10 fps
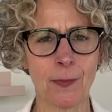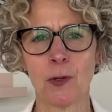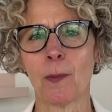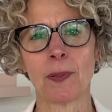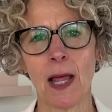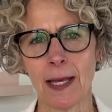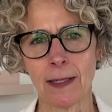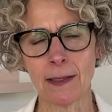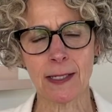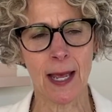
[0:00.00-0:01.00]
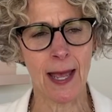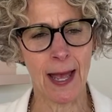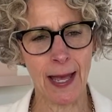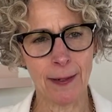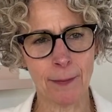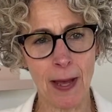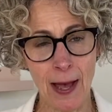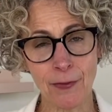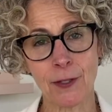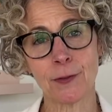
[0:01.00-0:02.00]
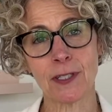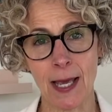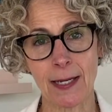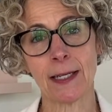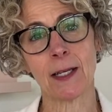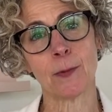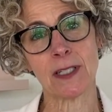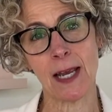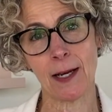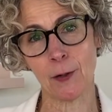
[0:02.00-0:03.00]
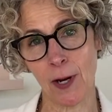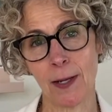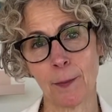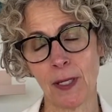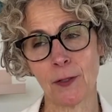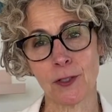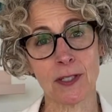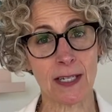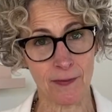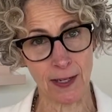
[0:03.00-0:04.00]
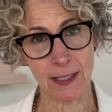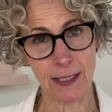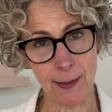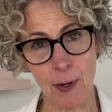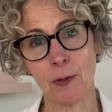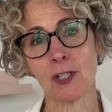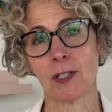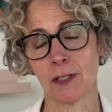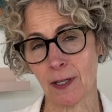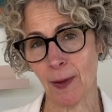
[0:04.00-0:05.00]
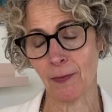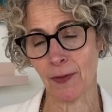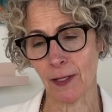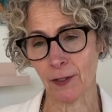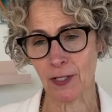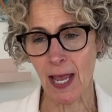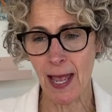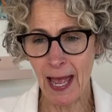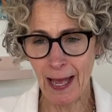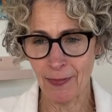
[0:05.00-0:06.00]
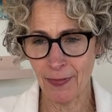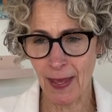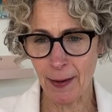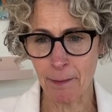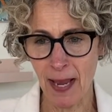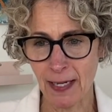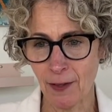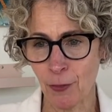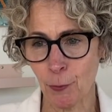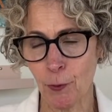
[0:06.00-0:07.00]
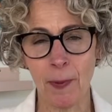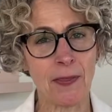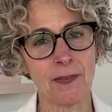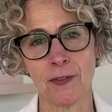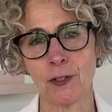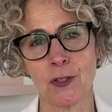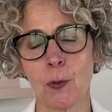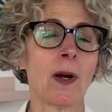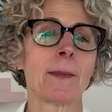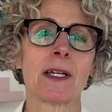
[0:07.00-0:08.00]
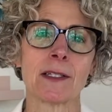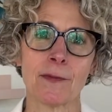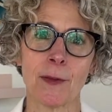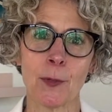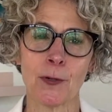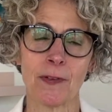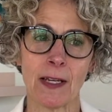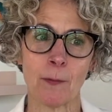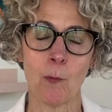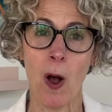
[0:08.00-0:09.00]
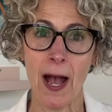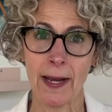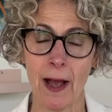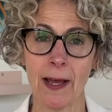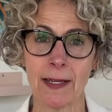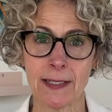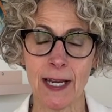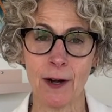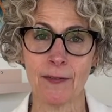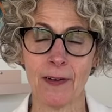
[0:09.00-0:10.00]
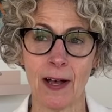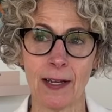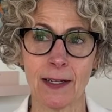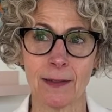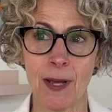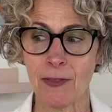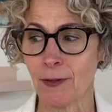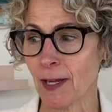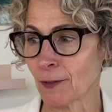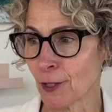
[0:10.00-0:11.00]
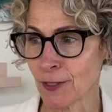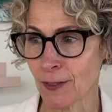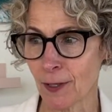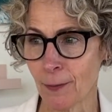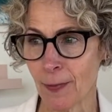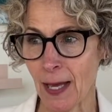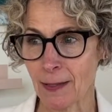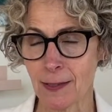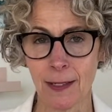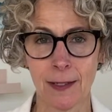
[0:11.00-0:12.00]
new appliance. And Matthew decided he would take Greta and Peter to see Finding Nemo, which had just come out in theaters. And they made it through about the first 20 minutes of the movie, wide-eyed and terrified. And Matthew kind of looked at them as